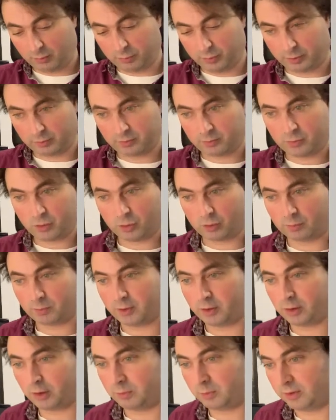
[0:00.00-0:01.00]
but should
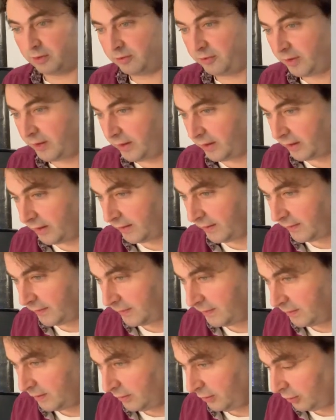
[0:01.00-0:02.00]
become a finite
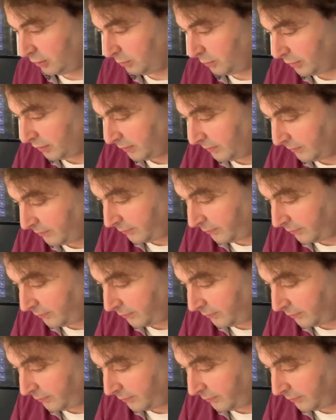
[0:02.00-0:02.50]
number.